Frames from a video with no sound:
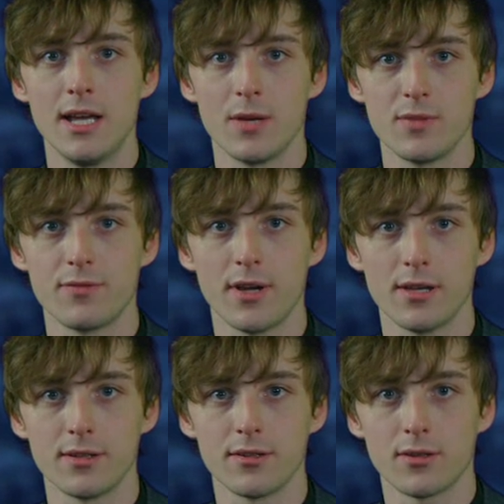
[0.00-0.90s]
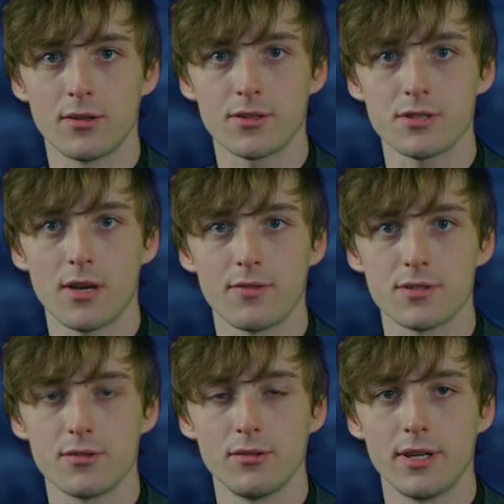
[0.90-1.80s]
and be filed in the clerk's
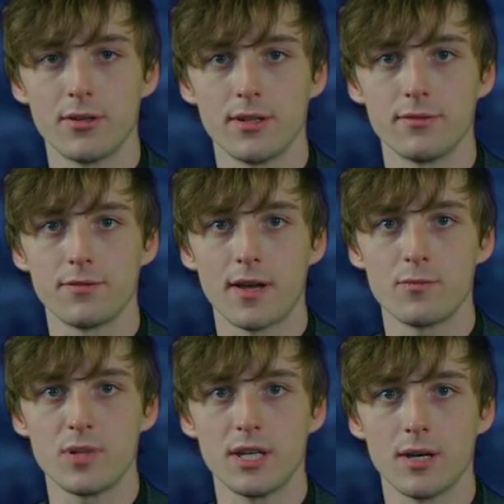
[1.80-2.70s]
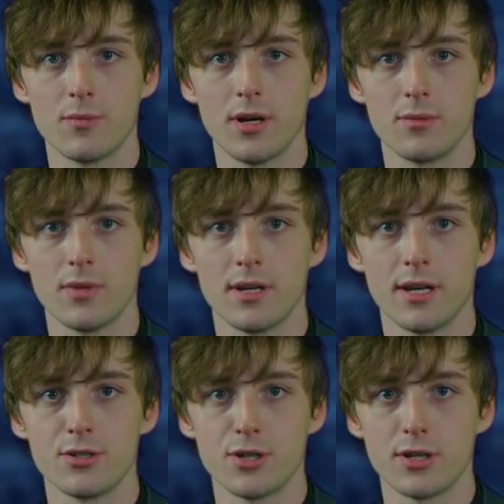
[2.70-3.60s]
office no later than 5 p.m. on
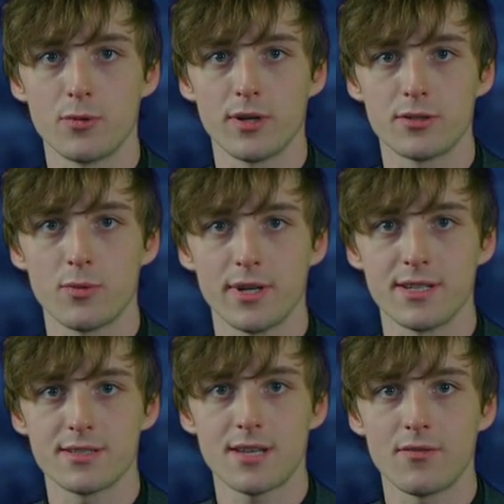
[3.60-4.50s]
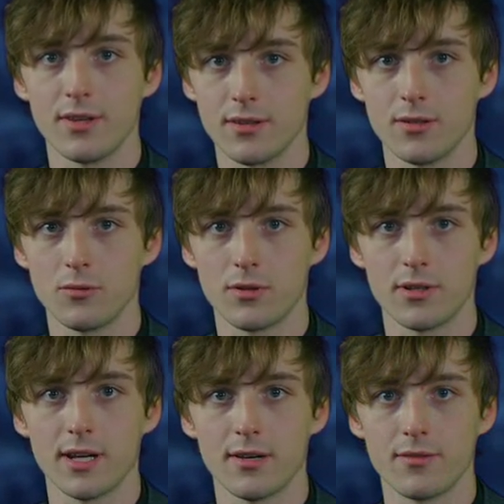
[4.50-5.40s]
Monday, January 27th, in order
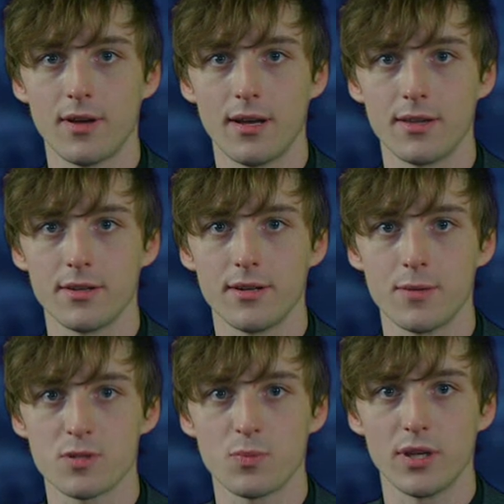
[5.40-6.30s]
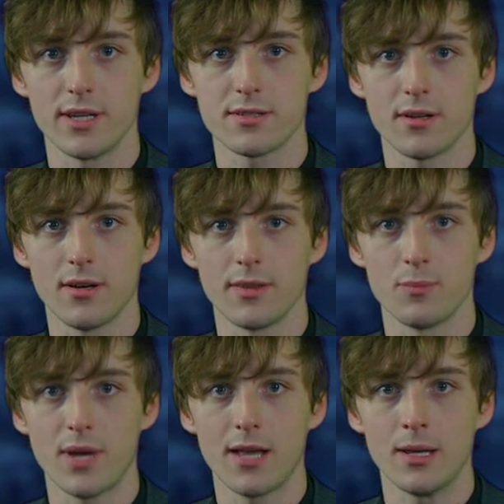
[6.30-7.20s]
to have their names placed on the
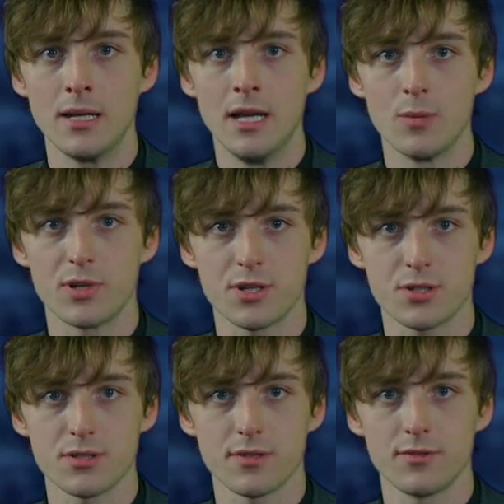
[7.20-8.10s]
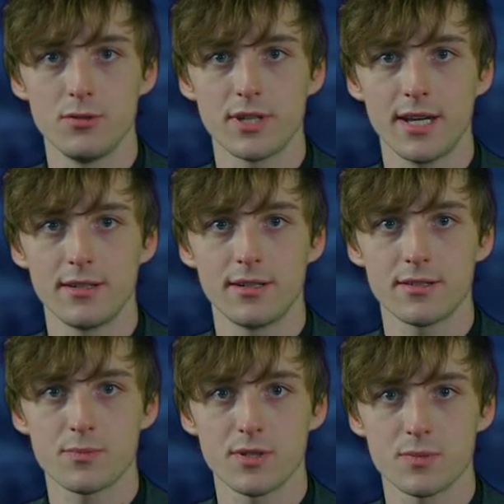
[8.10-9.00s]
ballot. Petitions of new
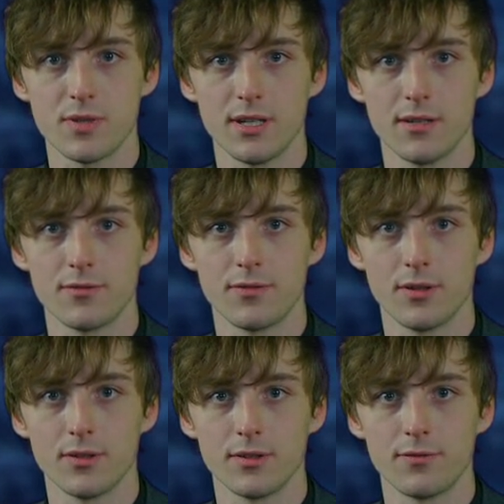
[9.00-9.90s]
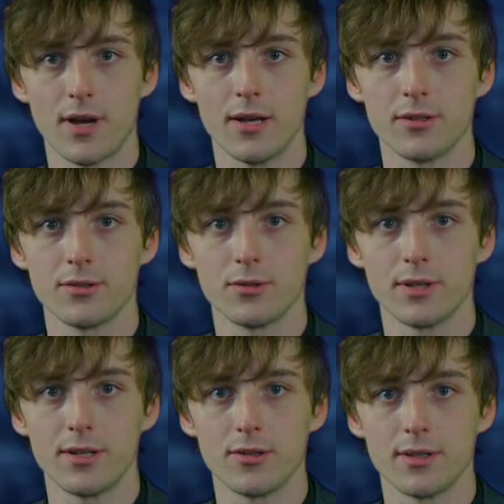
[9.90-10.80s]
candidates must be filed no
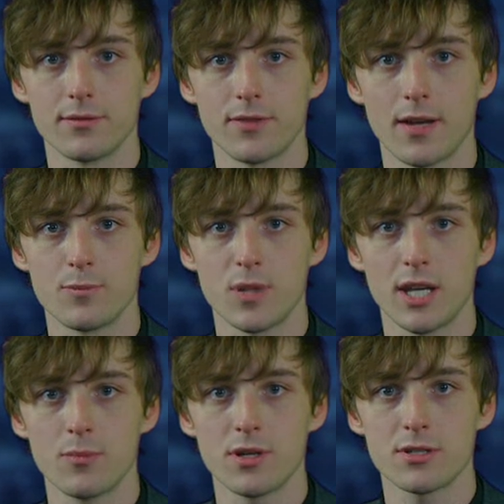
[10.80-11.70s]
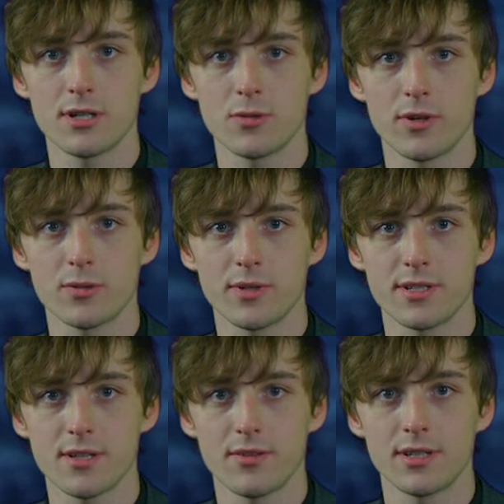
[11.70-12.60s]
later than 5 p.m. on January
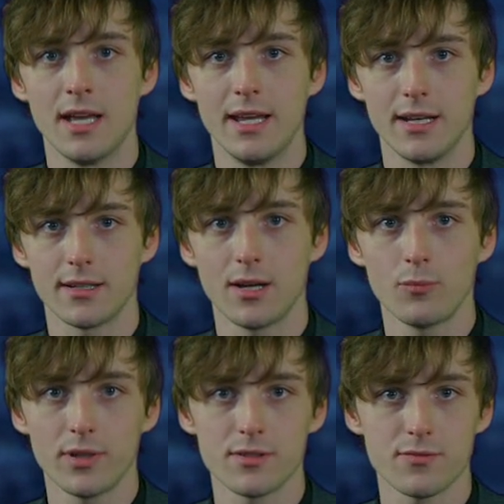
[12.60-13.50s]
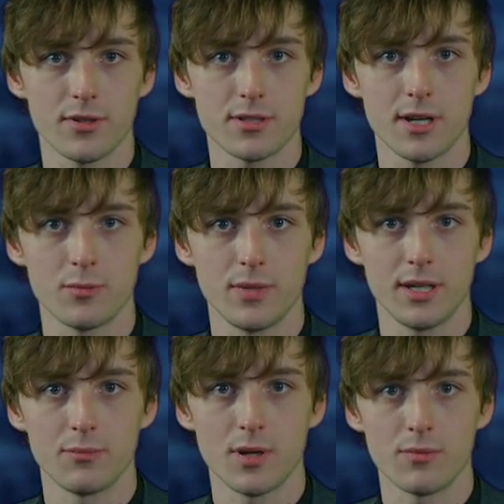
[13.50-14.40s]
27th. Incumbents for town
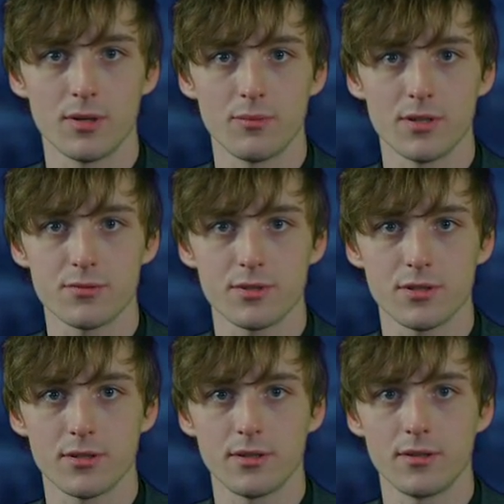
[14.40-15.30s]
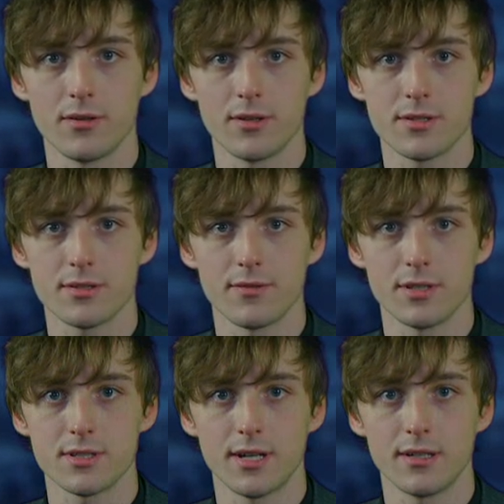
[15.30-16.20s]
meeting member must return their notice of
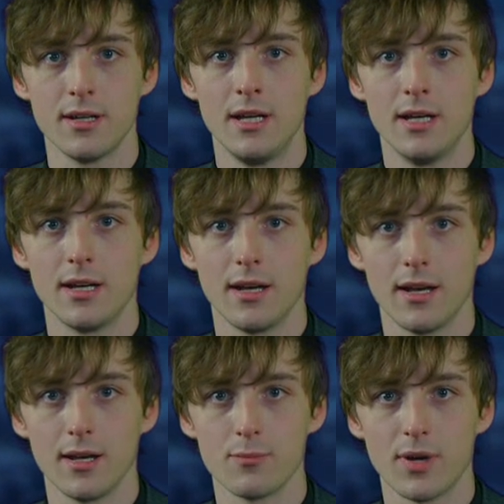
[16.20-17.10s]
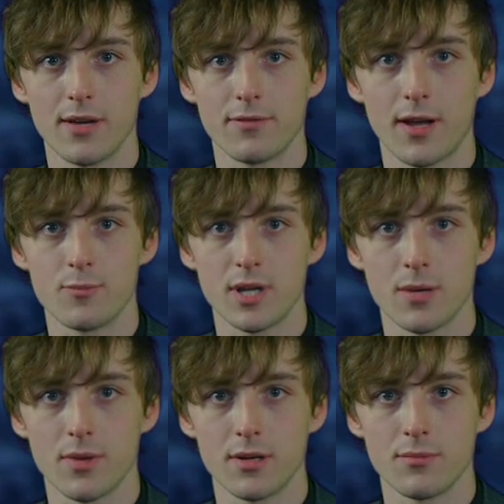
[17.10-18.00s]
intent by 5
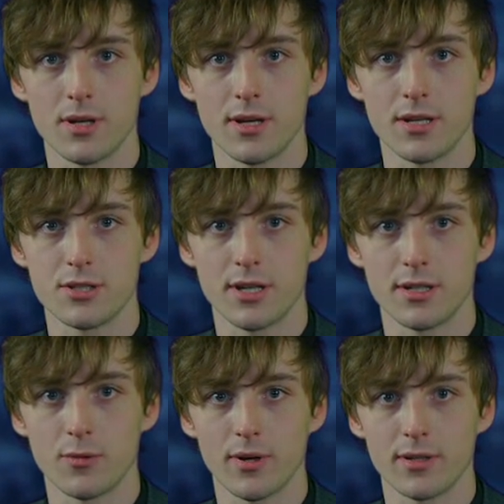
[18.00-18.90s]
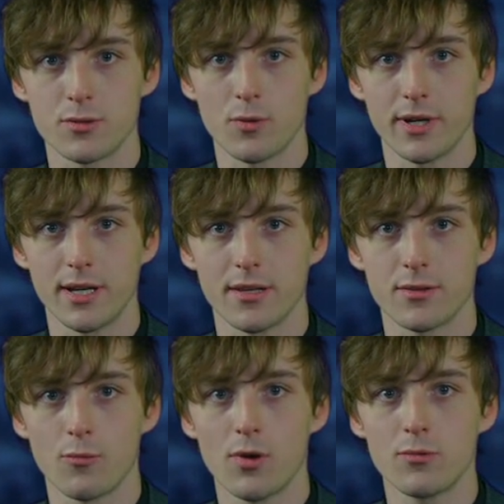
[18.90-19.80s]
p.m. on Monday, January
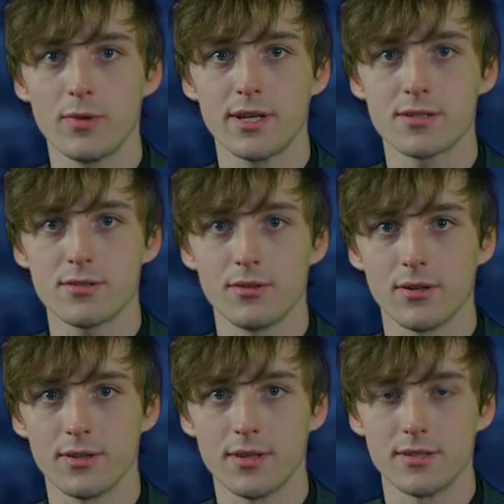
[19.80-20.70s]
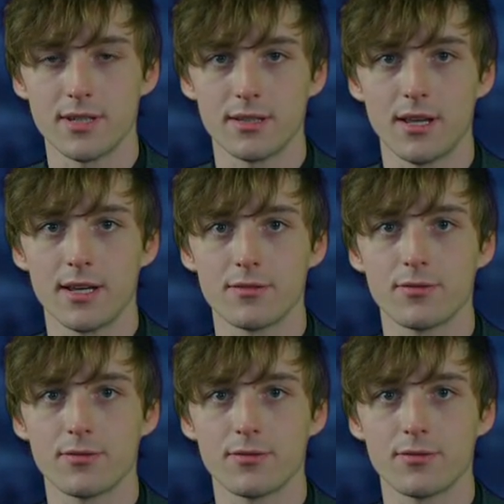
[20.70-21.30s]
20th, 1 week sooner than the deadline